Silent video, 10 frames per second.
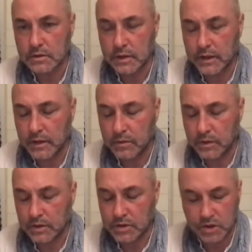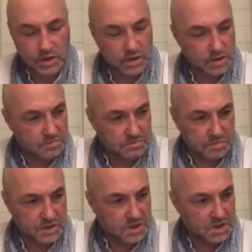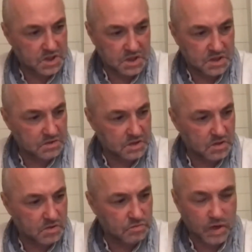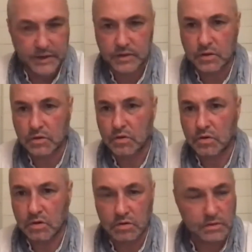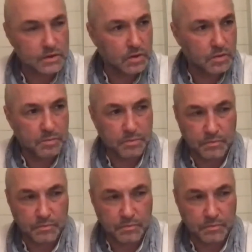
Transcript: whether she be, you know, writer or, you know,